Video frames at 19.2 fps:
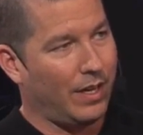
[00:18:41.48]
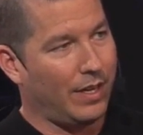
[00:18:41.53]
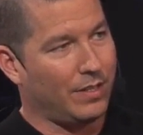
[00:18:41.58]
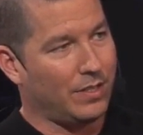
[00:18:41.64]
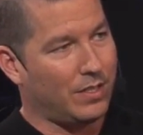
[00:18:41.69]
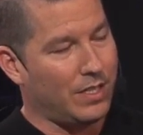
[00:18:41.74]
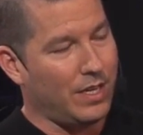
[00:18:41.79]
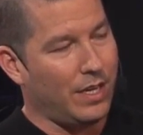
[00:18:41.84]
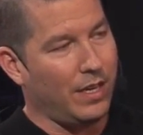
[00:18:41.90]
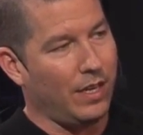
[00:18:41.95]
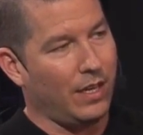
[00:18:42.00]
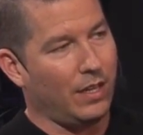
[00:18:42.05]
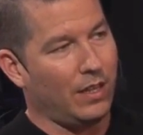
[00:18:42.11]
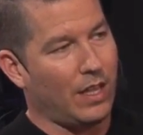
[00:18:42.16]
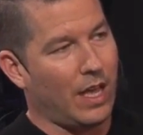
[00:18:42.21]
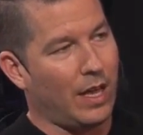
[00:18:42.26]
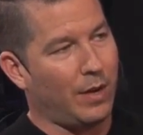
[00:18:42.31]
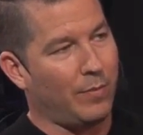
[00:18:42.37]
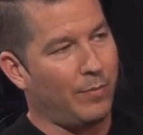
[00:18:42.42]
And seeing
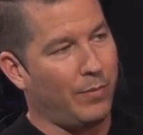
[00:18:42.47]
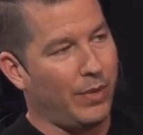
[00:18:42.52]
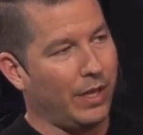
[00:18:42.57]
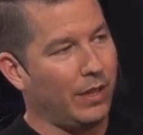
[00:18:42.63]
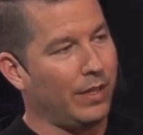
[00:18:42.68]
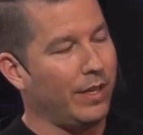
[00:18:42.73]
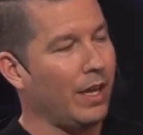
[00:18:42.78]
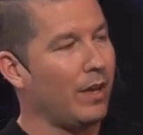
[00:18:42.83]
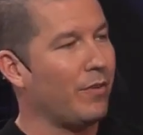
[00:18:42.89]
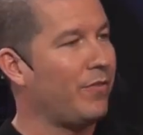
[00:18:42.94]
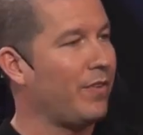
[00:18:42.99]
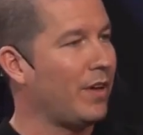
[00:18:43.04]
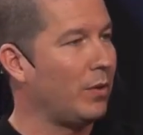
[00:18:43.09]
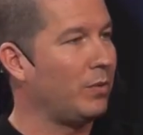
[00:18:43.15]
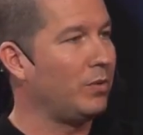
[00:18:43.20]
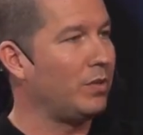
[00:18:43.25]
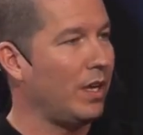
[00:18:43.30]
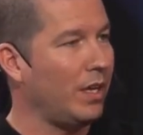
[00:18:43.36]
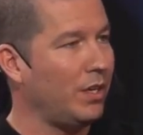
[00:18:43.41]
that building a
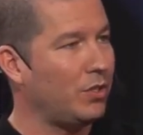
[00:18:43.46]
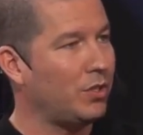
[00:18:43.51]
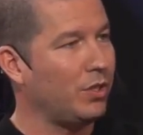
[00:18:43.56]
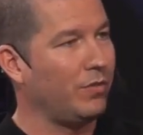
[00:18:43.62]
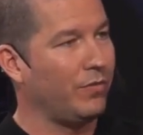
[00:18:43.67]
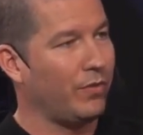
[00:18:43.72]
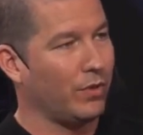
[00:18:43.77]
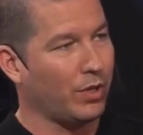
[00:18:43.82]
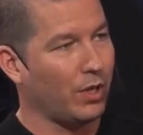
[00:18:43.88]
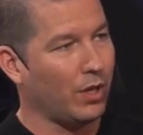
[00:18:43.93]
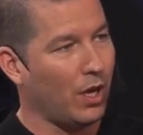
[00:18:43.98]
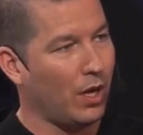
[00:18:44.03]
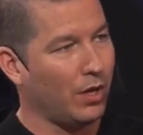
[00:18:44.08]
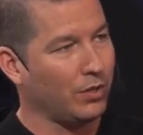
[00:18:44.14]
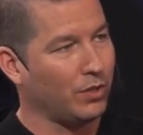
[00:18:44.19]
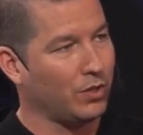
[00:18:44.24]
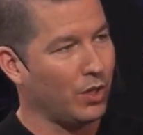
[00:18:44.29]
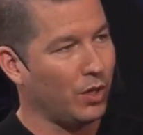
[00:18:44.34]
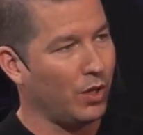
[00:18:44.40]
foundation for the
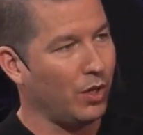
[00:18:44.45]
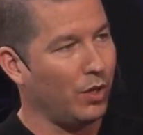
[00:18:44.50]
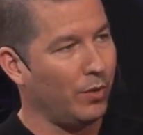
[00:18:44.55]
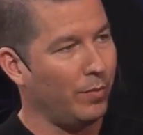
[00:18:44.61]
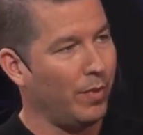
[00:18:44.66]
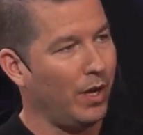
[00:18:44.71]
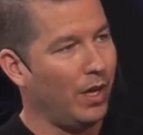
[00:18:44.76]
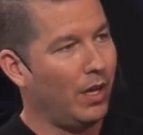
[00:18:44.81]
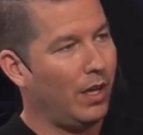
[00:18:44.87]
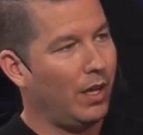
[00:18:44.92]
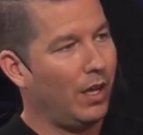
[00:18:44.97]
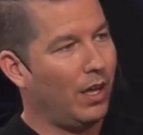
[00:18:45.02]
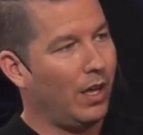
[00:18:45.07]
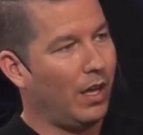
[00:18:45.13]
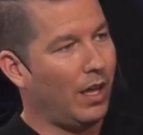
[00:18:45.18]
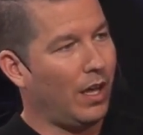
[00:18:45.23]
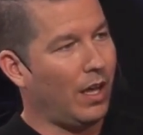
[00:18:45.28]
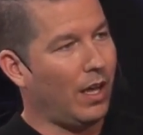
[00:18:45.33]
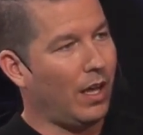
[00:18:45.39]
long term
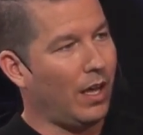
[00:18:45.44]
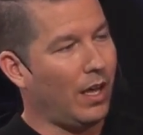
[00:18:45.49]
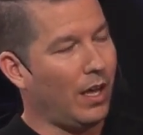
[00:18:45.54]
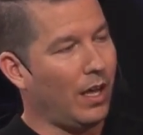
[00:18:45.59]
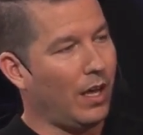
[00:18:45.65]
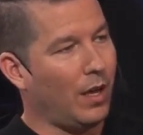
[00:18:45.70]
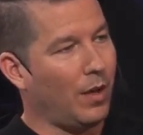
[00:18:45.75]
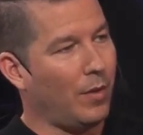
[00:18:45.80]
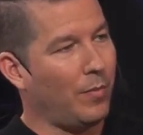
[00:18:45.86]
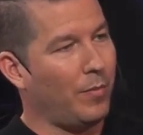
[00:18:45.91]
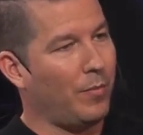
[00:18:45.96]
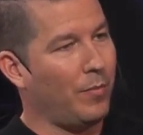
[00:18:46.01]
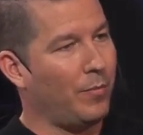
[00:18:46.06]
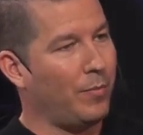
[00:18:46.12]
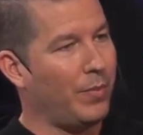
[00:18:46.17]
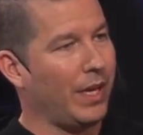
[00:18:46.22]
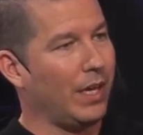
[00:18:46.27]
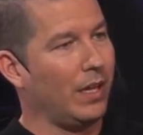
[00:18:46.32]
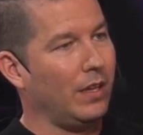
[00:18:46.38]

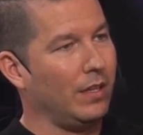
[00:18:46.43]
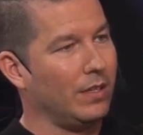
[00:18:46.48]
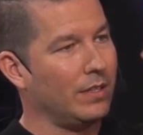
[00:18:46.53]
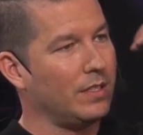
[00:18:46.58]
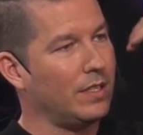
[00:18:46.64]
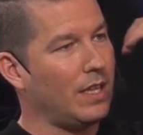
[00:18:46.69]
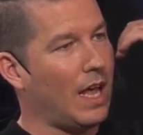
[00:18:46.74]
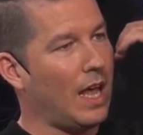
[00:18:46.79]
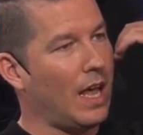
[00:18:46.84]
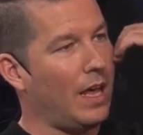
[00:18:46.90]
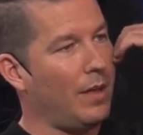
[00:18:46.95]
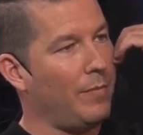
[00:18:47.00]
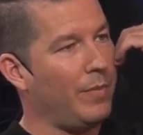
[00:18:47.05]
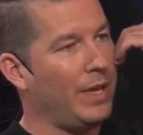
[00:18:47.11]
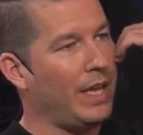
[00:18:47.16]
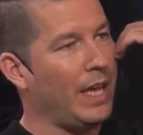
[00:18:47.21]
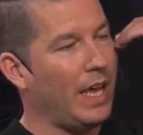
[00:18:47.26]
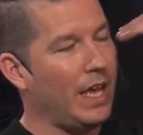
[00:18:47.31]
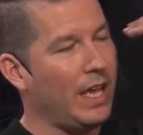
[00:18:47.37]
builds that
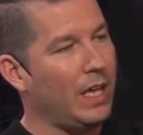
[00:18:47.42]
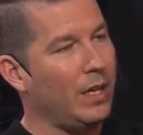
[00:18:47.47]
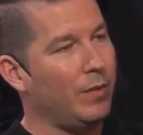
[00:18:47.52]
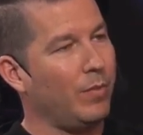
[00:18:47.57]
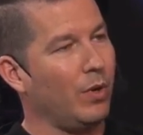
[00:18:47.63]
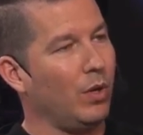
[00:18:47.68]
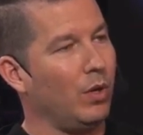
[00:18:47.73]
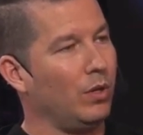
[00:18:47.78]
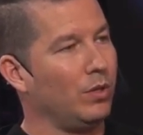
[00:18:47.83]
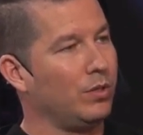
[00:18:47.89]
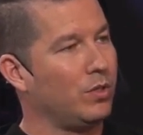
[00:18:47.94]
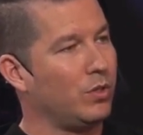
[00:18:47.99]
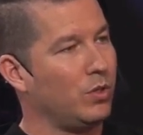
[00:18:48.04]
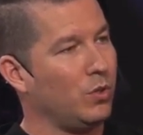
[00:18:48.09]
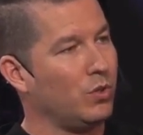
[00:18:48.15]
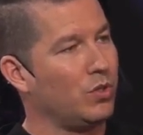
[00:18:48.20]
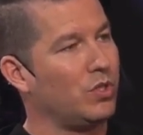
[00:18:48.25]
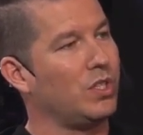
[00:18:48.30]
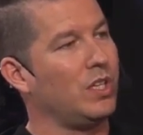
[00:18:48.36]
being able
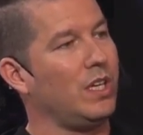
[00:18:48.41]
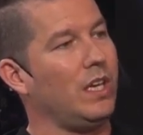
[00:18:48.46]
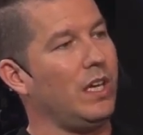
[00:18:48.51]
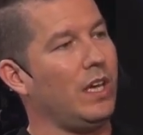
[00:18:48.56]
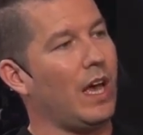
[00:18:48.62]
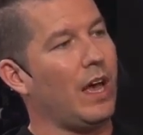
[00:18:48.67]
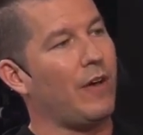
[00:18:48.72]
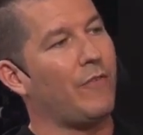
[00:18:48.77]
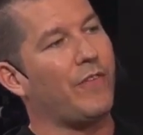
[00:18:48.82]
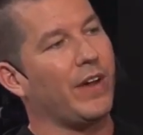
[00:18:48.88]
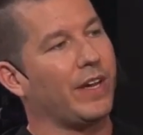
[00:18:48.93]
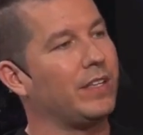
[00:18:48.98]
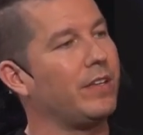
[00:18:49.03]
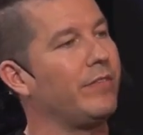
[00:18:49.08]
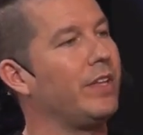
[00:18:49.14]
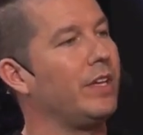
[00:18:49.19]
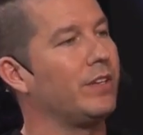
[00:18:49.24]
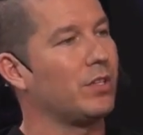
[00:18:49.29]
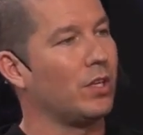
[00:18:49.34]
to see
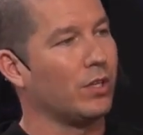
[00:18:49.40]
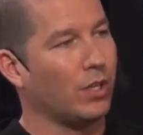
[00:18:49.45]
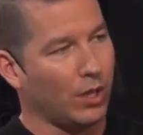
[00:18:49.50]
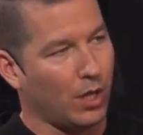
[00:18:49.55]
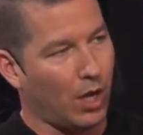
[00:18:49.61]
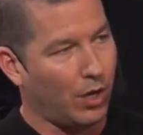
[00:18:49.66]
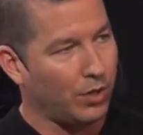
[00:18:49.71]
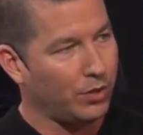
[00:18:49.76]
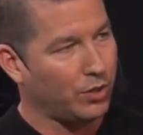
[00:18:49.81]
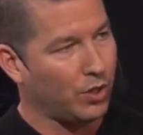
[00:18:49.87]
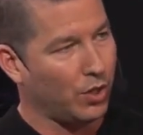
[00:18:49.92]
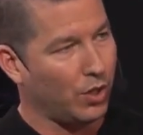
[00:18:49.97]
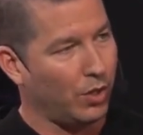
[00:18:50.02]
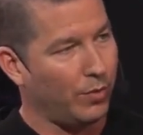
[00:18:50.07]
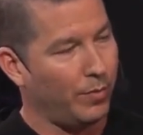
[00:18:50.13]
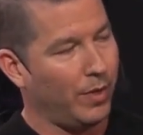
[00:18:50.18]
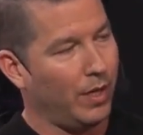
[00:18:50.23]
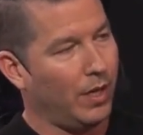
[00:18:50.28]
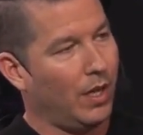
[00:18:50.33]
effectiveness on the long
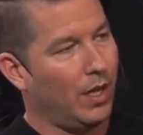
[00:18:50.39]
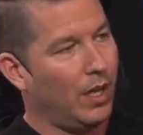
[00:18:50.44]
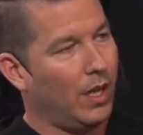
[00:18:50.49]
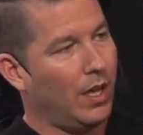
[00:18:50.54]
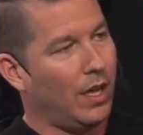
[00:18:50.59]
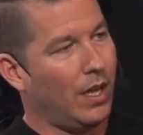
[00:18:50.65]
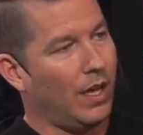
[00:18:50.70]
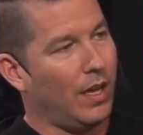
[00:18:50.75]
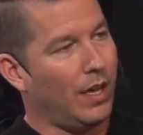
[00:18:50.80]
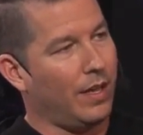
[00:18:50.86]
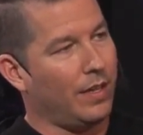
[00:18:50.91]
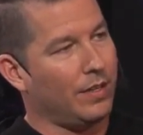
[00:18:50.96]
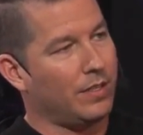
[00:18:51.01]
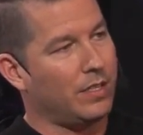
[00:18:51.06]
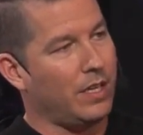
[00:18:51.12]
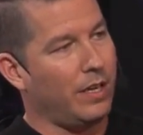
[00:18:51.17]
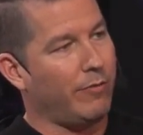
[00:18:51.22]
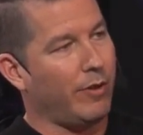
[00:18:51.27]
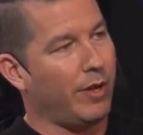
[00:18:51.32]
term,
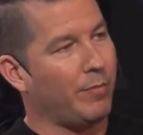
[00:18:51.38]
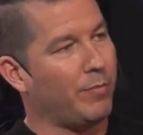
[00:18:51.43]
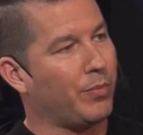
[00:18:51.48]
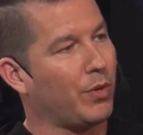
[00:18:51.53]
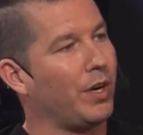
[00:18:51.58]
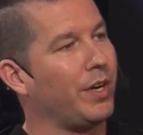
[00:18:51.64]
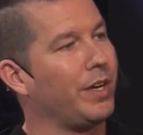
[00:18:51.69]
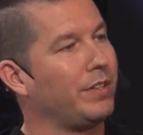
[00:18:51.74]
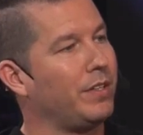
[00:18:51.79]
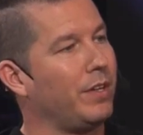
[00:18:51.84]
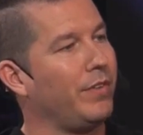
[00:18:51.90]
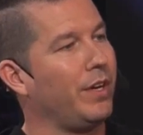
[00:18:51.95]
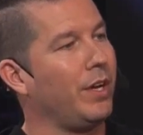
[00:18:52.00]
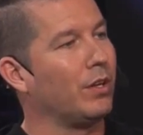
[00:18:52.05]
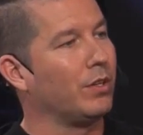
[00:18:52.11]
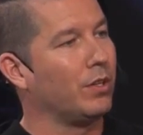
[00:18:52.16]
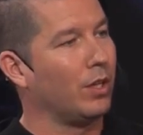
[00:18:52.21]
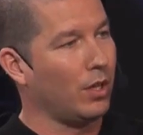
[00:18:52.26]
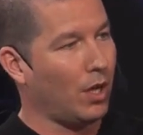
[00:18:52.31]
seeing productivity
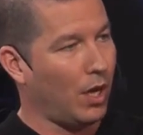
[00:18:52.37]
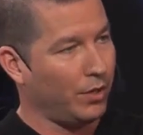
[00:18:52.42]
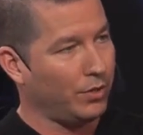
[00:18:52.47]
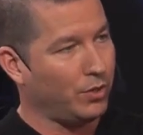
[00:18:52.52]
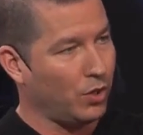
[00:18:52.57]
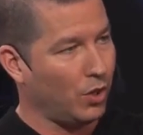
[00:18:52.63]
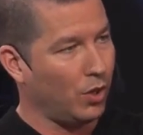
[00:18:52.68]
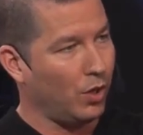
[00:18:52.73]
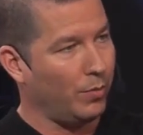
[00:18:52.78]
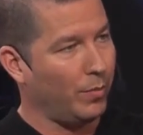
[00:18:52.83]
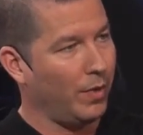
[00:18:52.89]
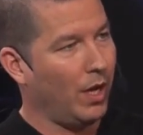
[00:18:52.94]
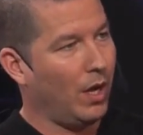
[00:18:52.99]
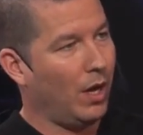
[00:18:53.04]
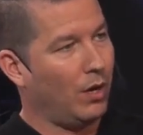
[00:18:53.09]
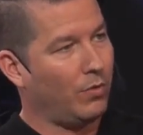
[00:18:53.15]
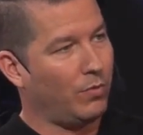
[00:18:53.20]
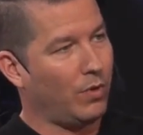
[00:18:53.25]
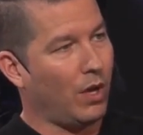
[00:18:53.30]
on the long term,
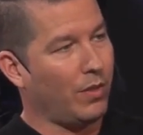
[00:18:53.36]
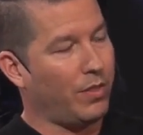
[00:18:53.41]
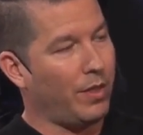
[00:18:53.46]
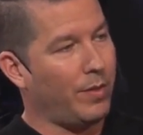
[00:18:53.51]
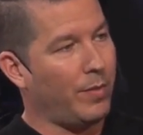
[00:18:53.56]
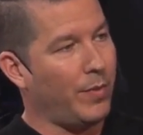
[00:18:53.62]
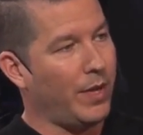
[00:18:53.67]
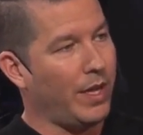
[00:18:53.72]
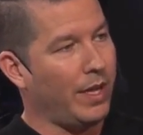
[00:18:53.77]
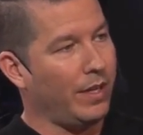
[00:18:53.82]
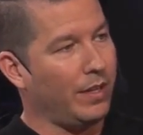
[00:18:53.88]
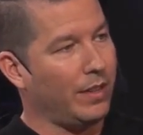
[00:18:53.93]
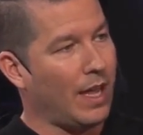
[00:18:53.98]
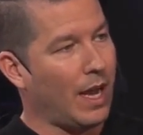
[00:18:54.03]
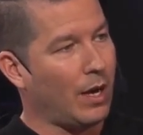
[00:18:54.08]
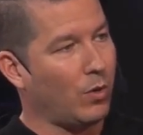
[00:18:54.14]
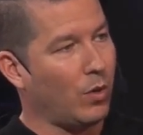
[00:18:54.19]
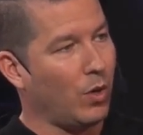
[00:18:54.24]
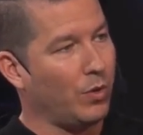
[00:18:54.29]
rather than being
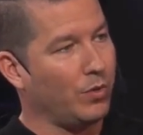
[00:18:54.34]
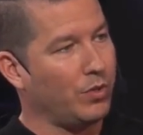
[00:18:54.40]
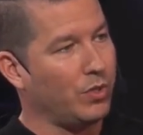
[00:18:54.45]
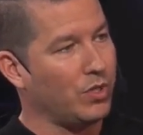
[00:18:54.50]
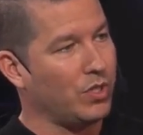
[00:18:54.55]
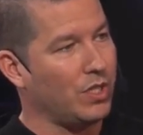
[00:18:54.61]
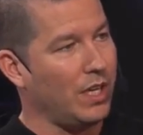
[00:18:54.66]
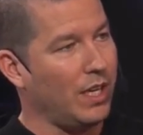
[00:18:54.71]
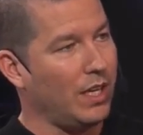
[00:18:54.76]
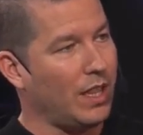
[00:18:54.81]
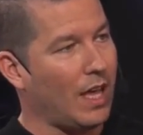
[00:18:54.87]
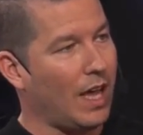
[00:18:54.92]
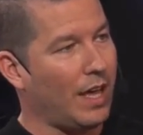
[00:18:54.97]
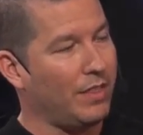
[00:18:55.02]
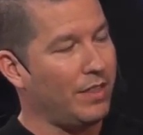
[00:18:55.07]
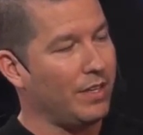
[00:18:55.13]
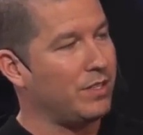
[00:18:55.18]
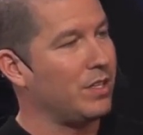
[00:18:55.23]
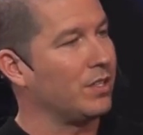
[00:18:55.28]
narrow to see
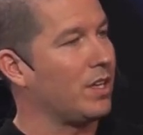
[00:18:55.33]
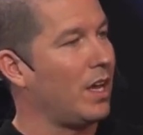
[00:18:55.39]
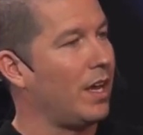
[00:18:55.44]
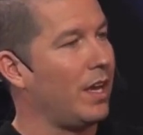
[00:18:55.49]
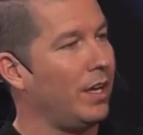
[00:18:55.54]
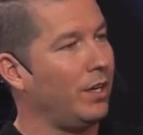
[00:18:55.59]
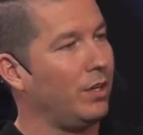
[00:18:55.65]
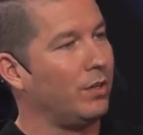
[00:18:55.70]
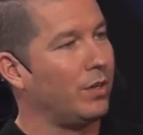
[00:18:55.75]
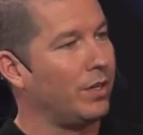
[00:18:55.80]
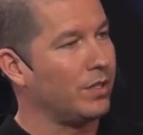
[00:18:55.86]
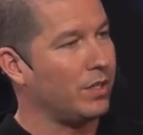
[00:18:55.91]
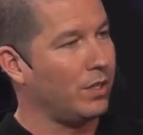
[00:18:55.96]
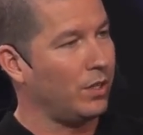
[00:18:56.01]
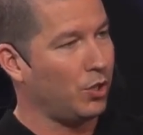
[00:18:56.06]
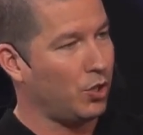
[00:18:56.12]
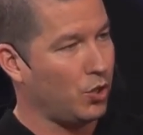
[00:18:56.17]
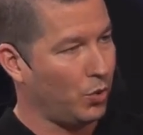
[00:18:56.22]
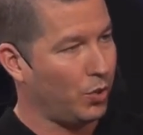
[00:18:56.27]
that it's just a hindrance in
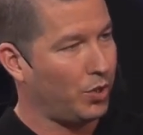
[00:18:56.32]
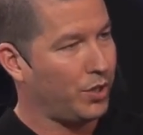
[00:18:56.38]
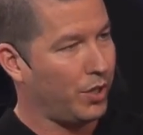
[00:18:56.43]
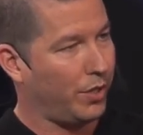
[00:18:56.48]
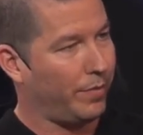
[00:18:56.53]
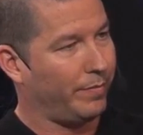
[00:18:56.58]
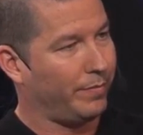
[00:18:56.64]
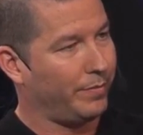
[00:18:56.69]
the short term.